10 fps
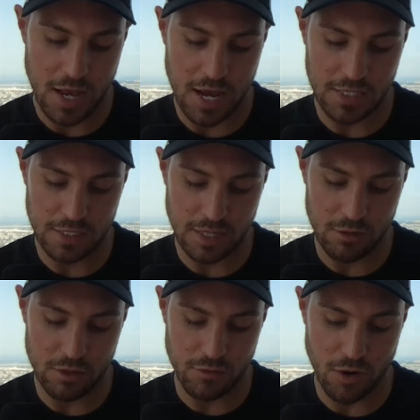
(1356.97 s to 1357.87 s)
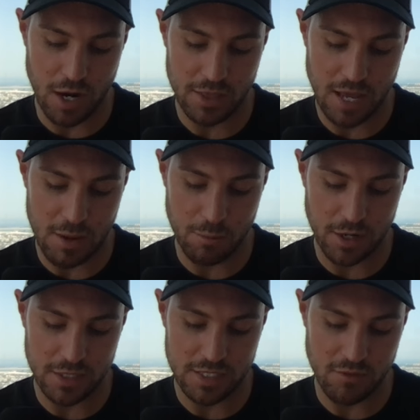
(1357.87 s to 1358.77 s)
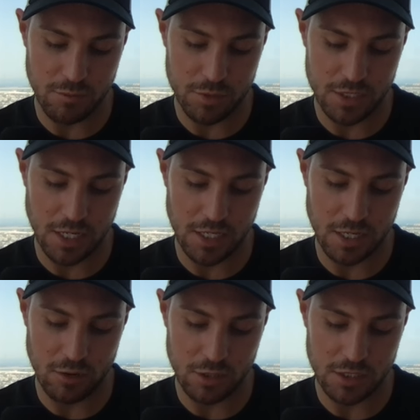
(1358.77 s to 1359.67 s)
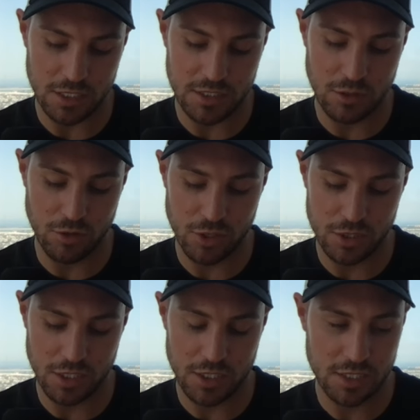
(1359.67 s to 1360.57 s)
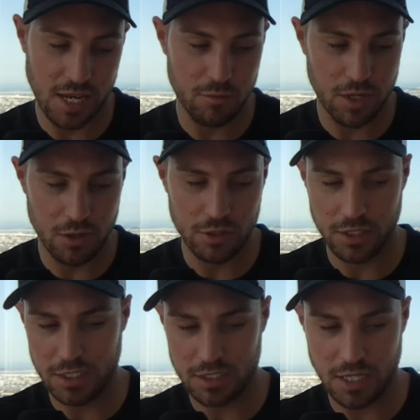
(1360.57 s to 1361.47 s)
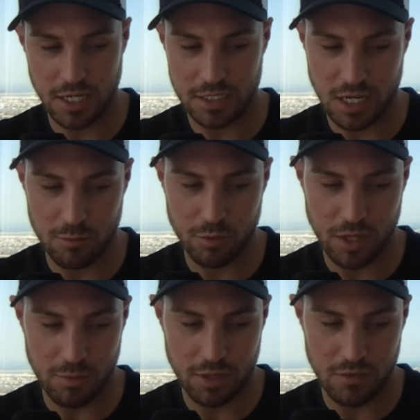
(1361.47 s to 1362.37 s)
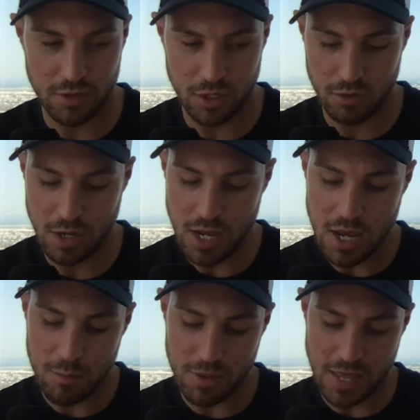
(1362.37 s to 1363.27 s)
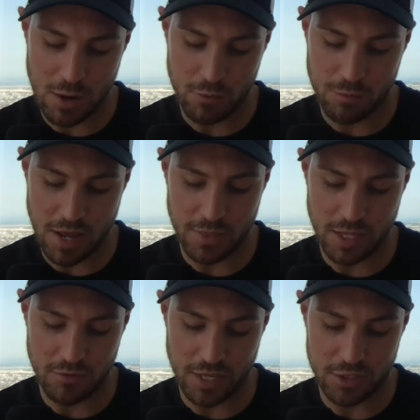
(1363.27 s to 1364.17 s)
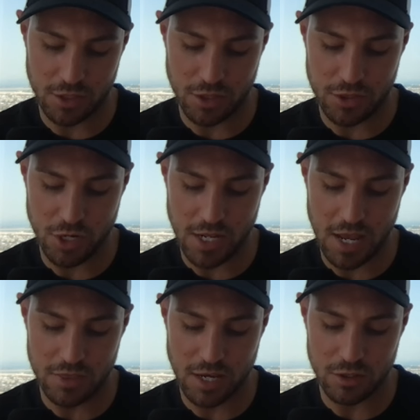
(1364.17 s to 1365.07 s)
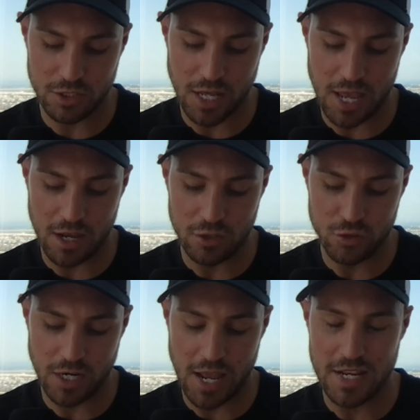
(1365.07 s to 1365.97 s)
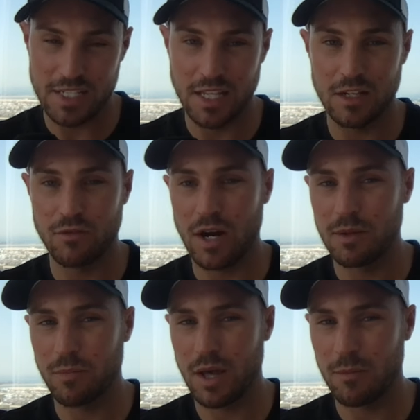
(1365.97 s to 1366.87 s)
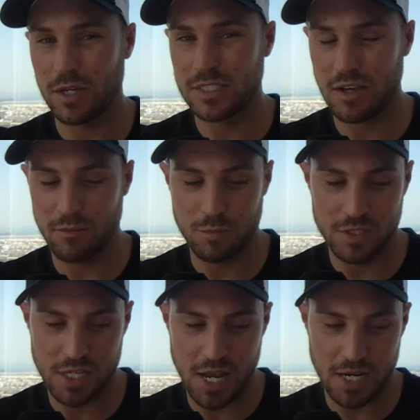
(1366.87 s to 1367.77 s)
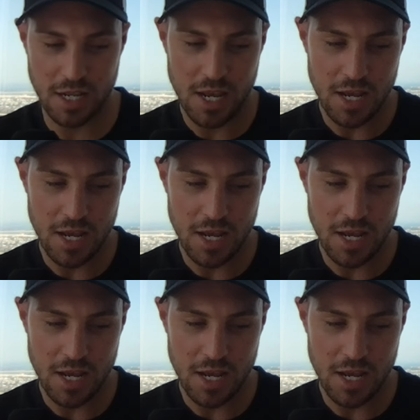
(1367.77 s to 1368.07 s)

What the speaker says: and they would divide that by the 7% yield because they're still using the same yield in this example that I'm giving you. But that meant that if they took the 38,880 and they divided that by 7%,